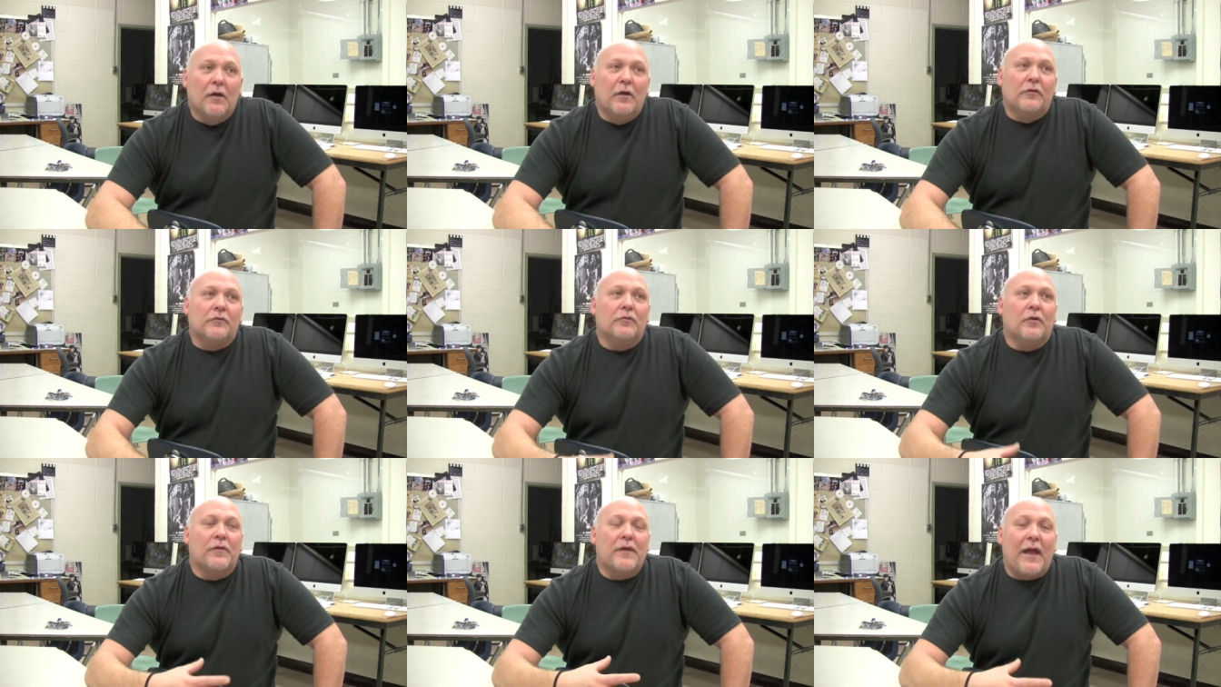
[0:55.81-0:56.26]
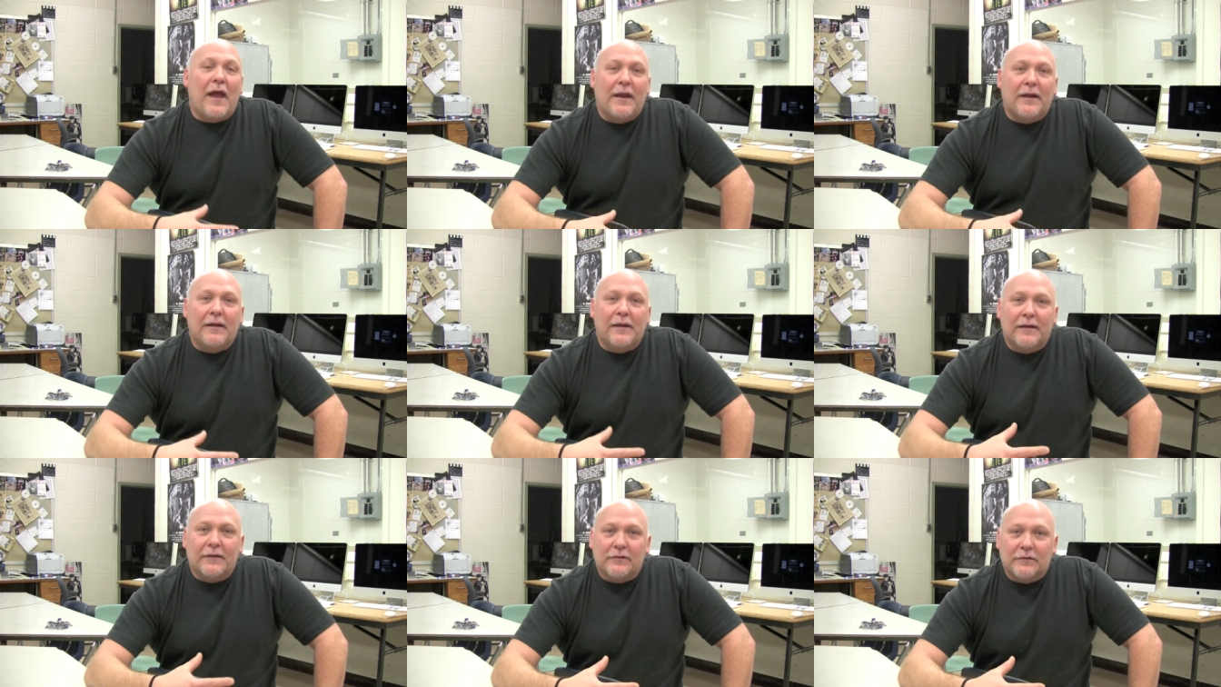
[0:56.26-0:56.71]
So the
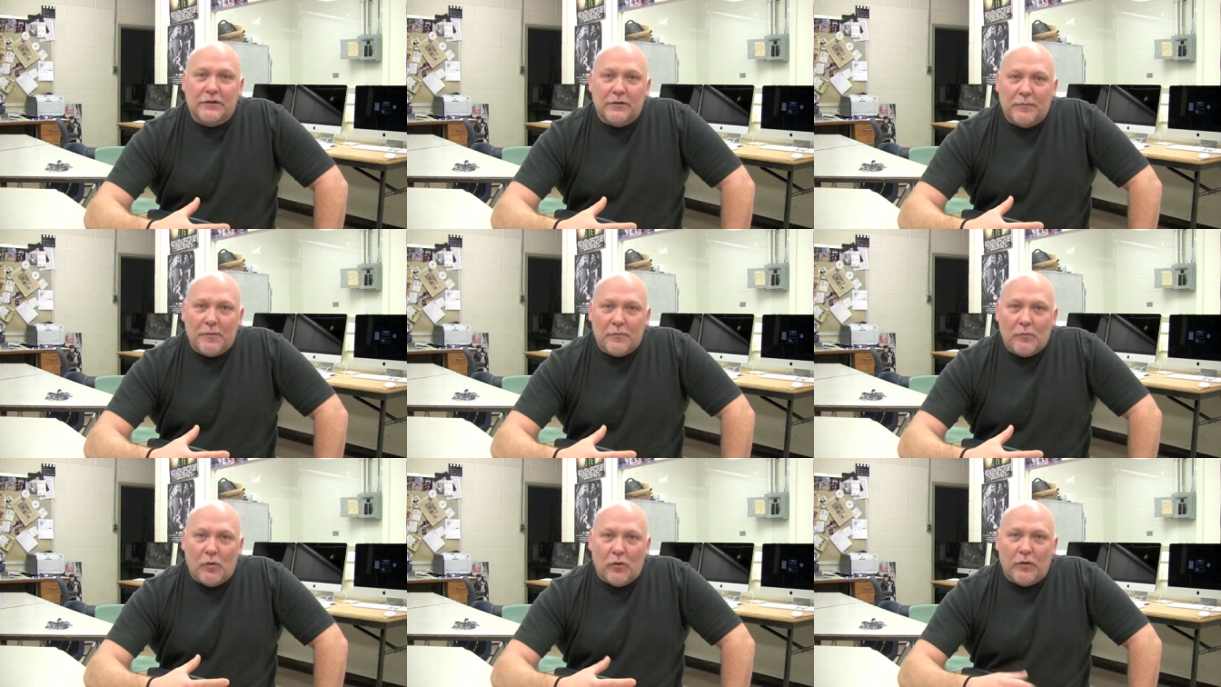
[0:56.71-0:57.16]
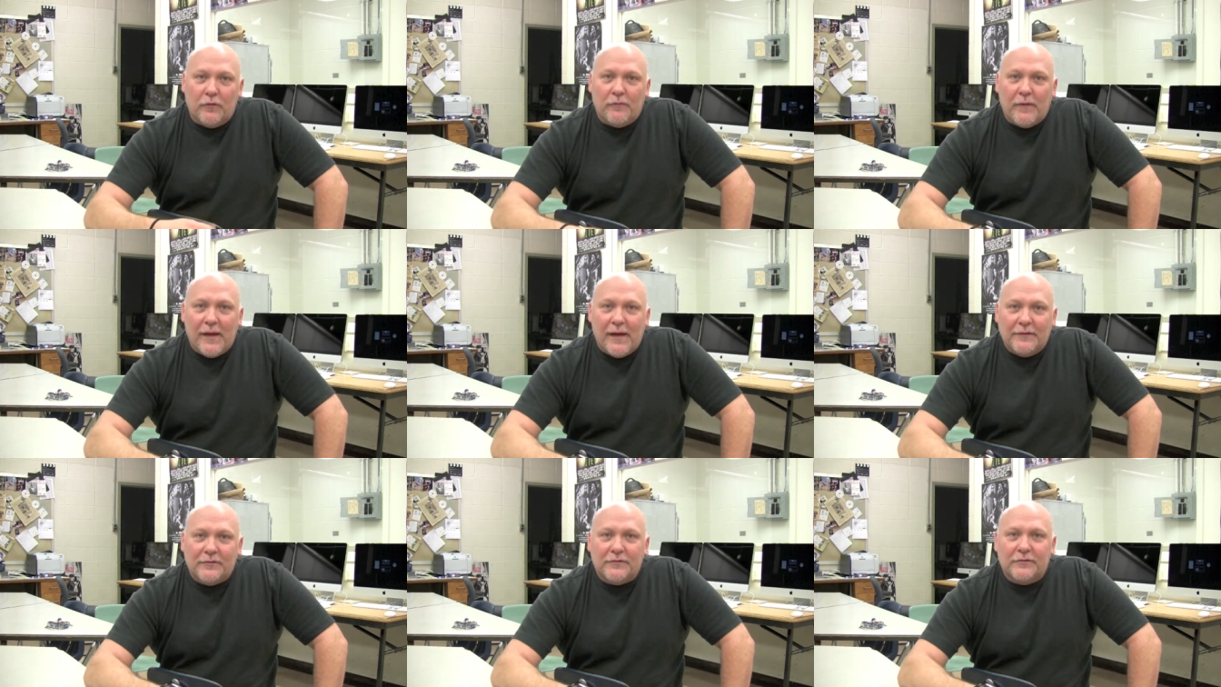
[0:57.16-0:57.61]
editing is a little bit more
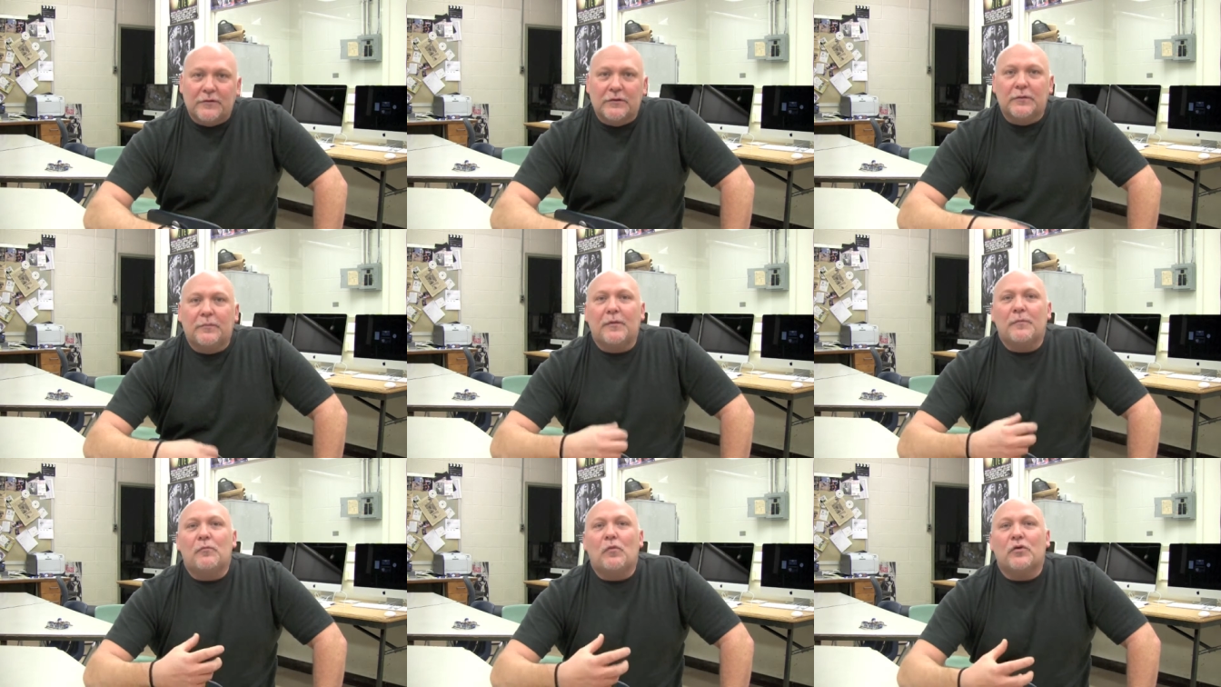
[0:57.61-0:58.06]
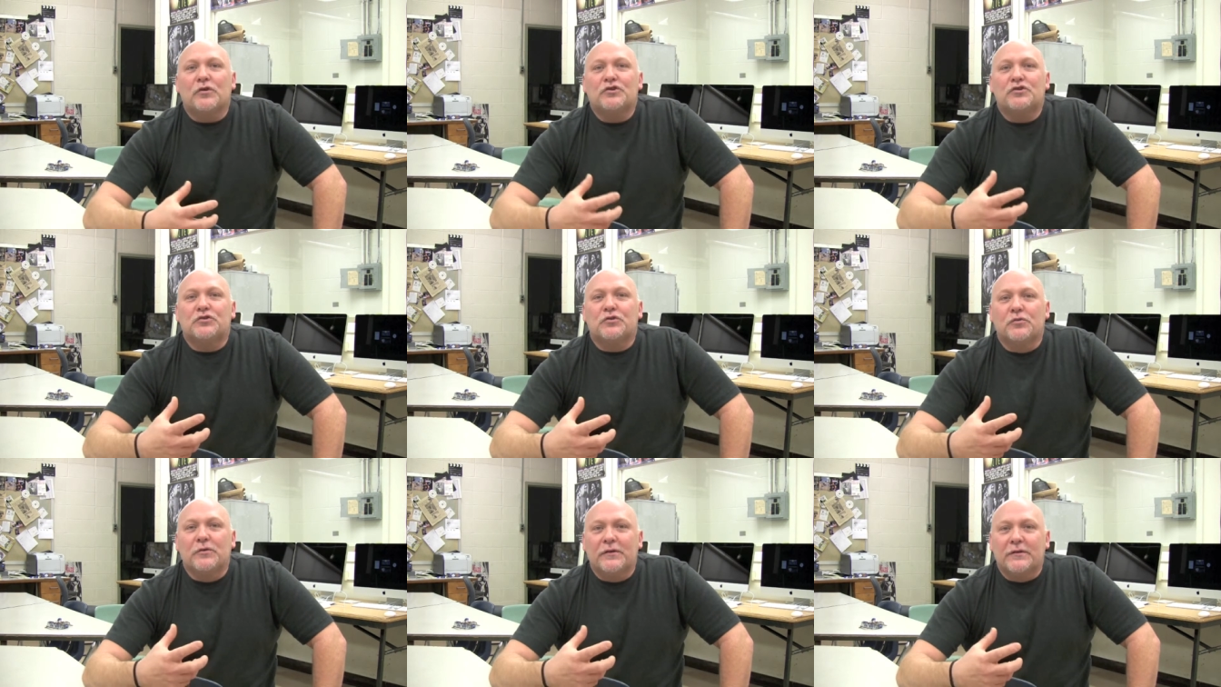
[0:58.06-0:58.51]
advanced, there's a little bit more
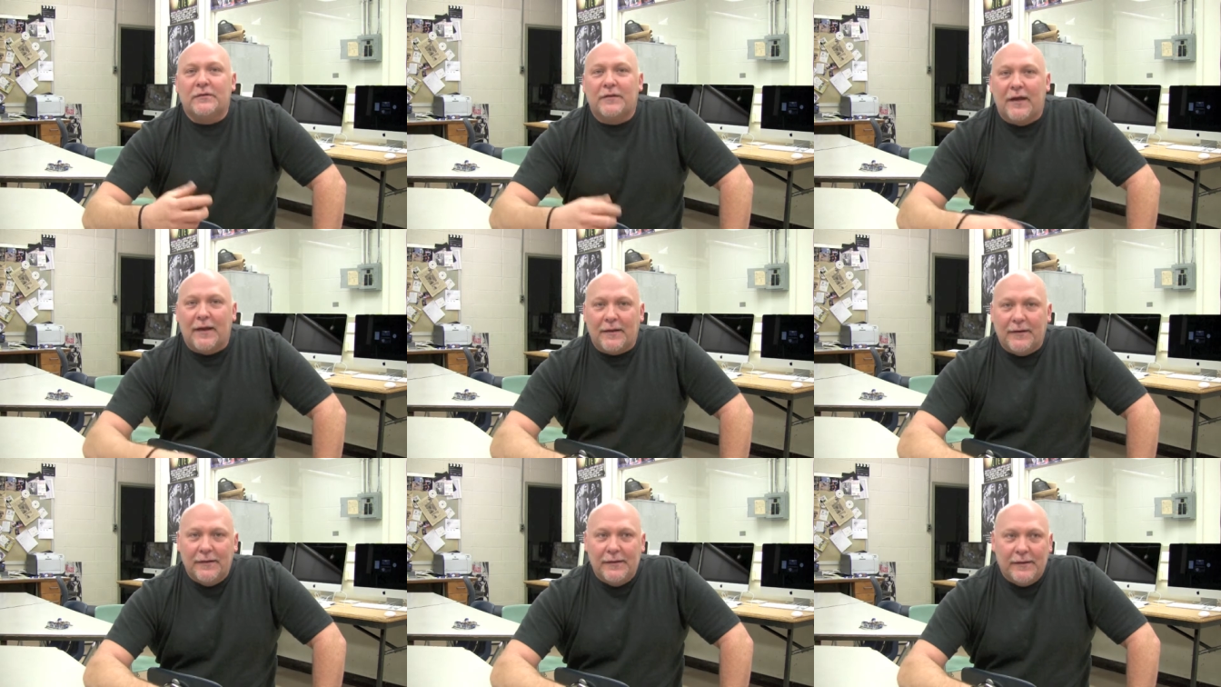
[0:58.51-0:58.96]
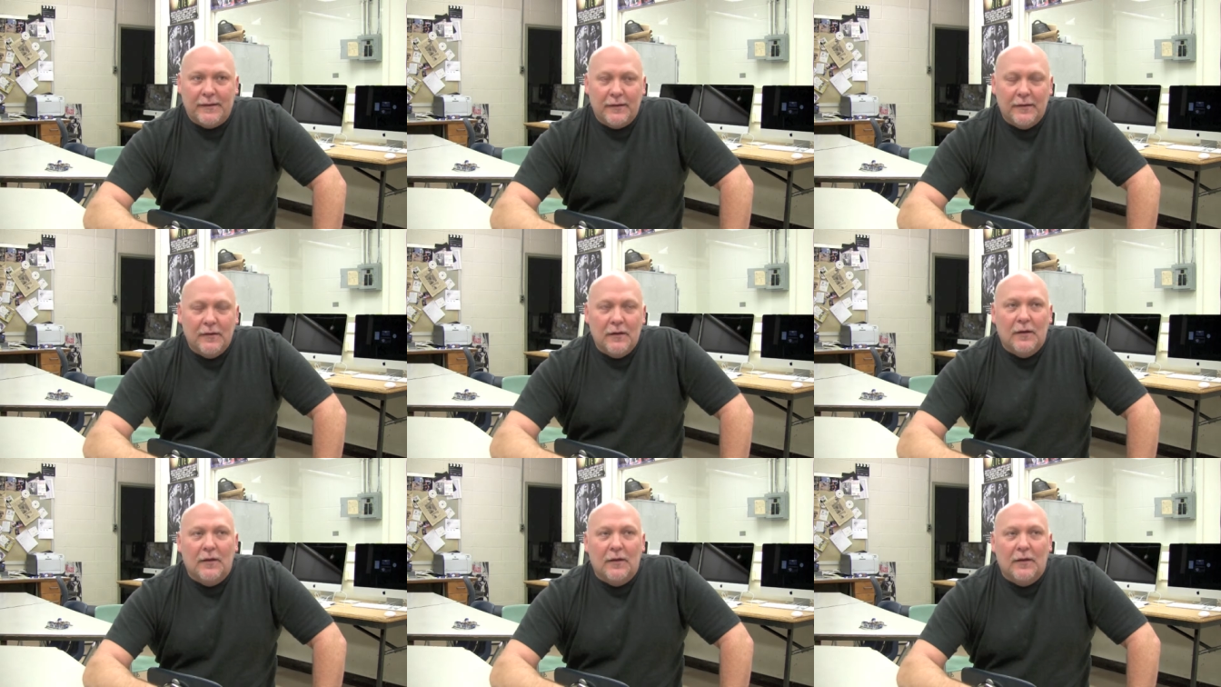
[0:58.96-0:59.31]
shooting technique.